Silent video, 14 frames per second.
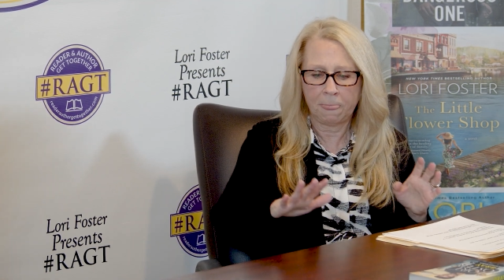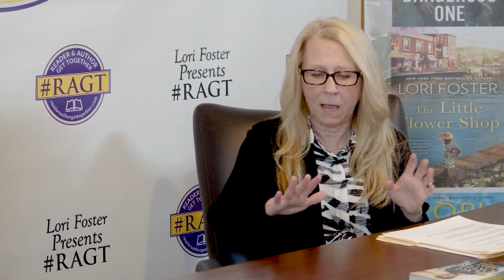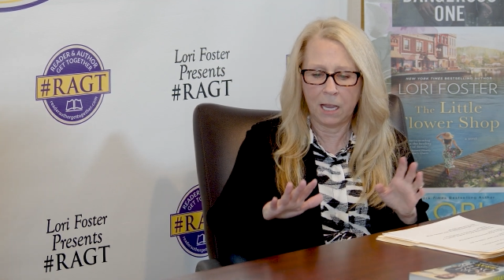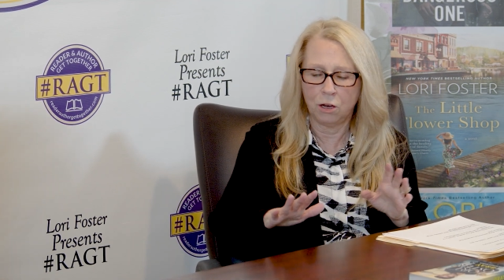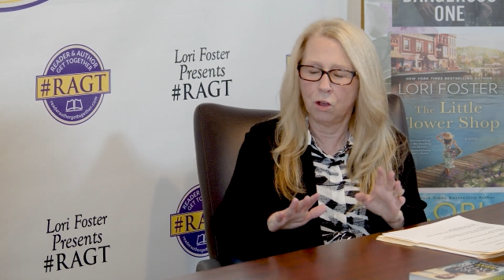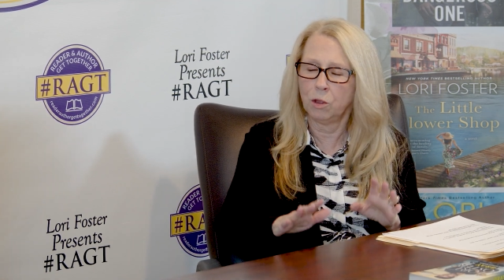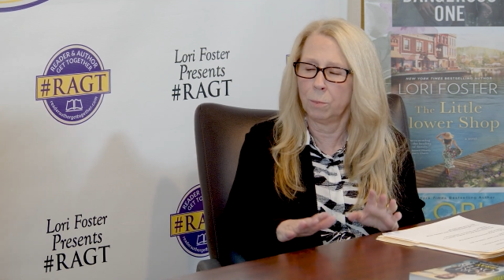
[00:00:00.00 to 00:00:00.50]

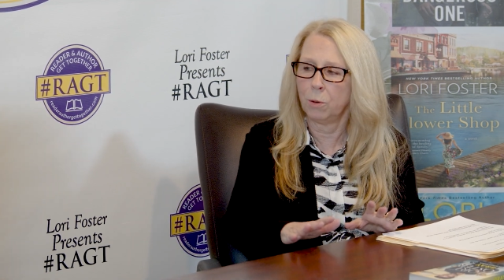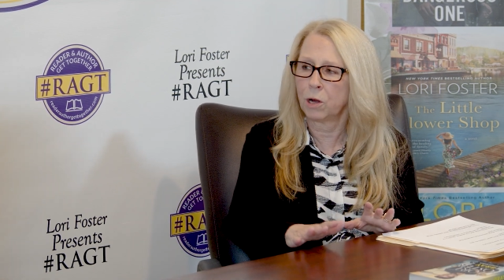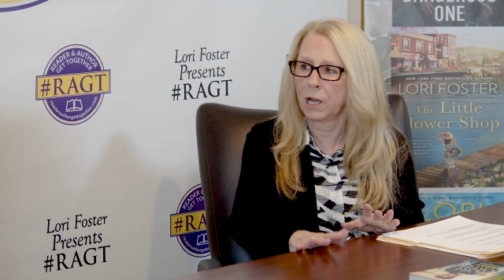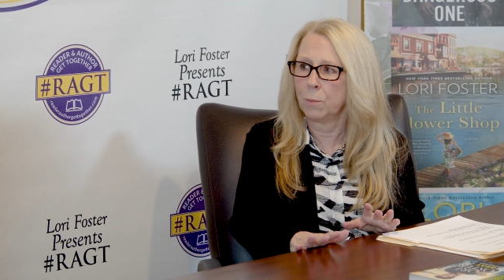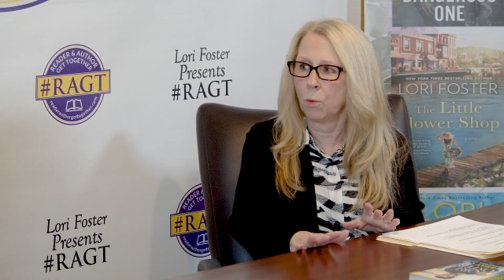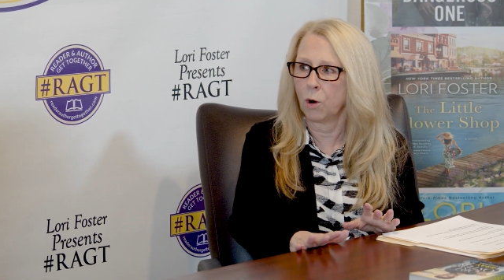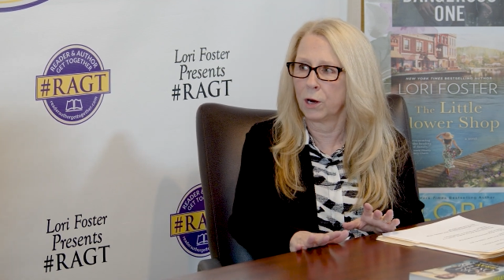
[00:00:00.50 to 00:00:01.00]
I know the book
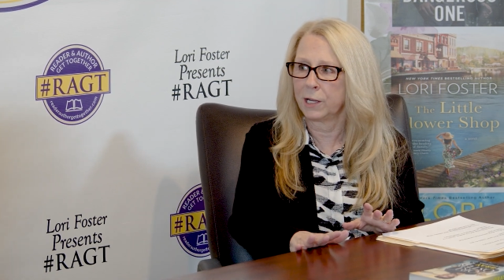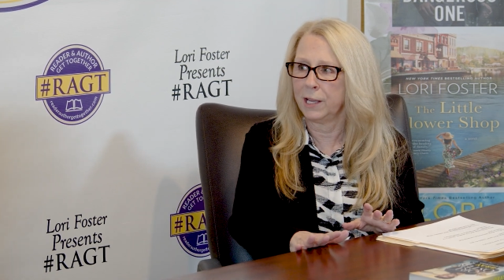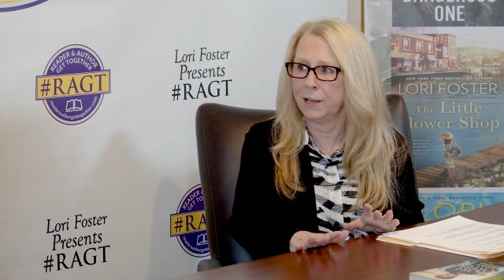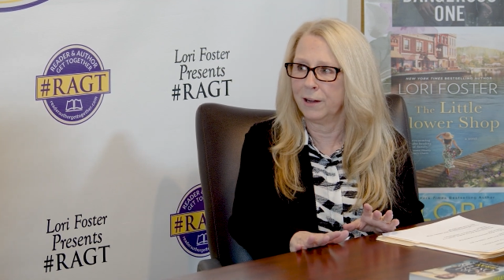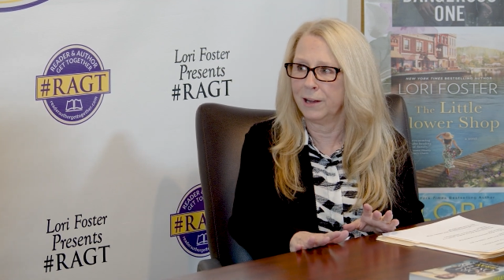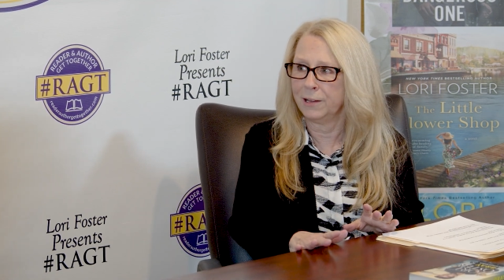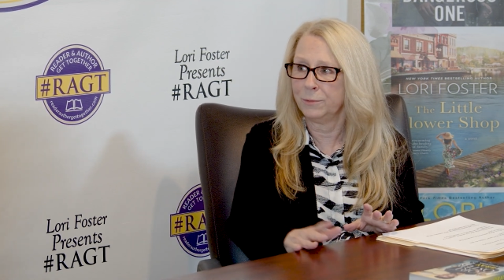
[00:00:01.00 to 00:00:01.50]
I'm
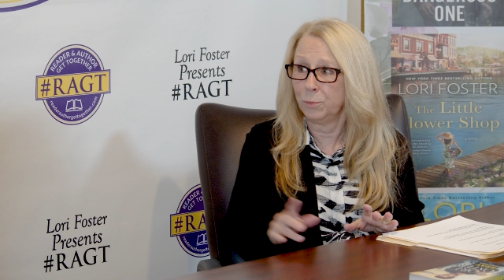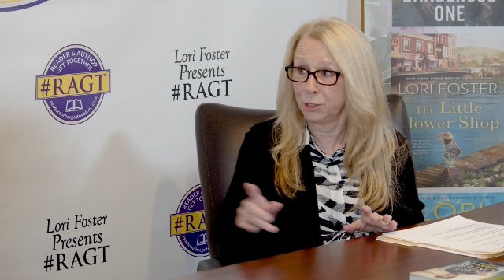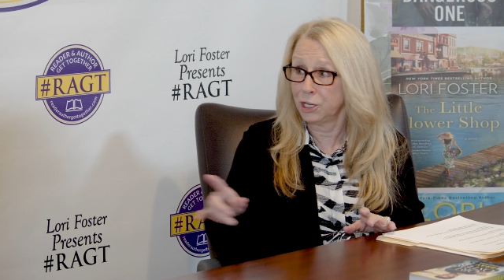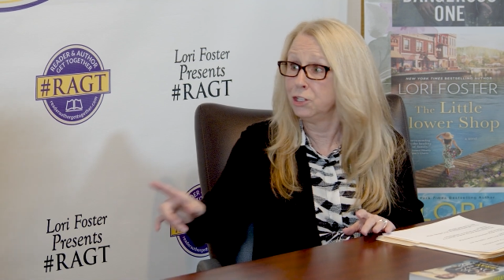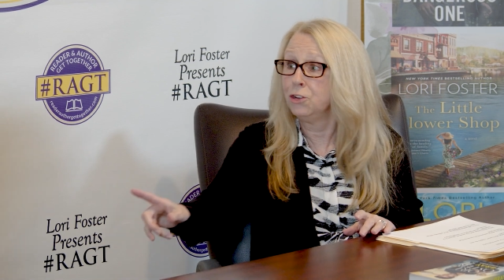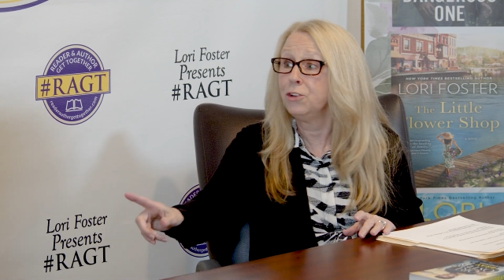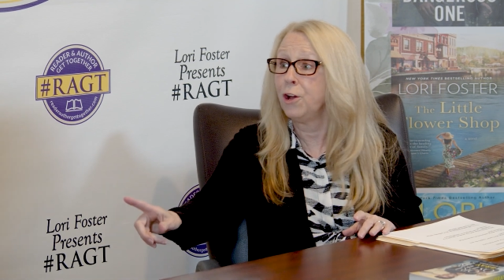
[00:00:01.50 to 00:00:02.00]
working on, which
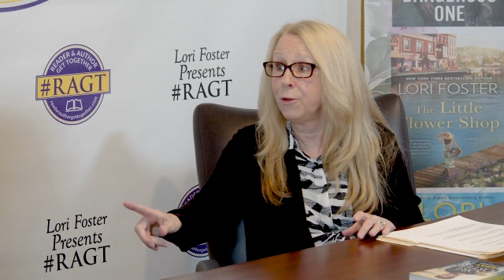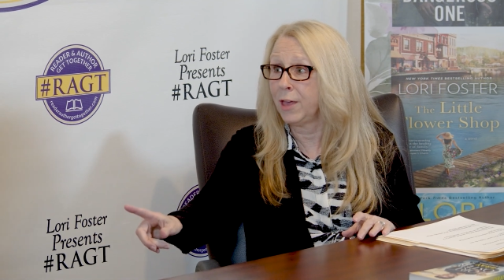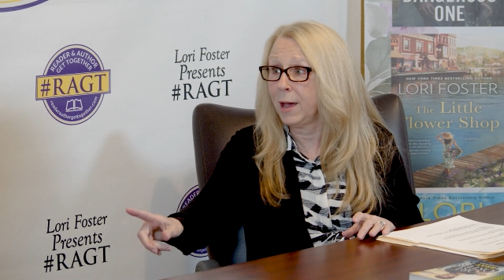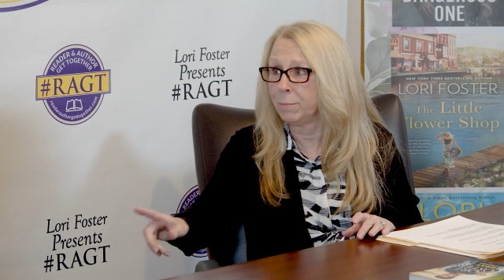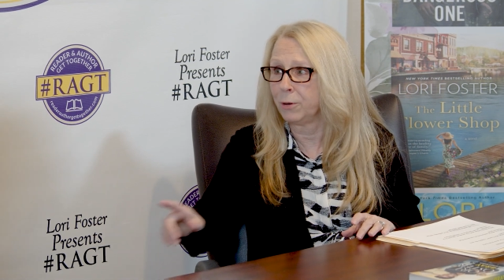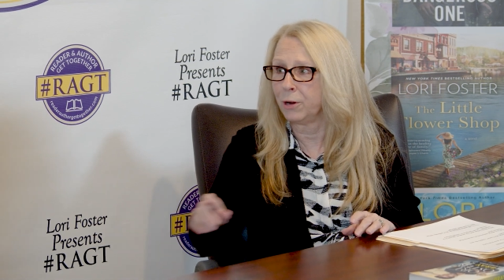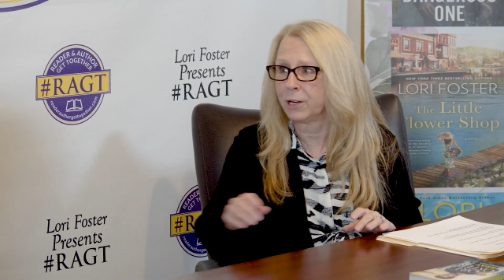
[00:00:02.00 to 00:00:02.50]
I do know
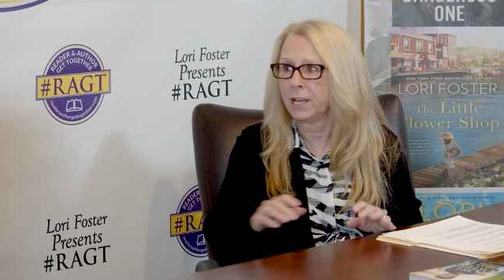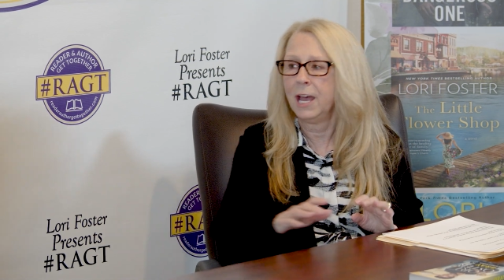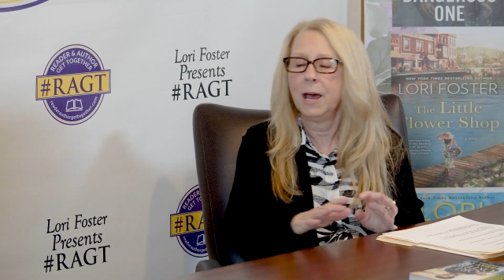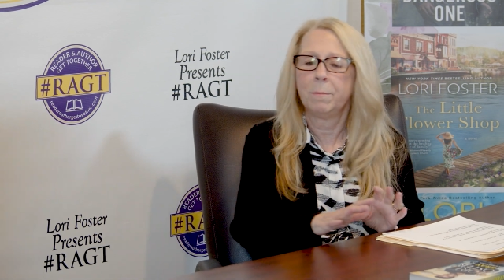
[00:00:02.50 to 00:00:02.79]
that book,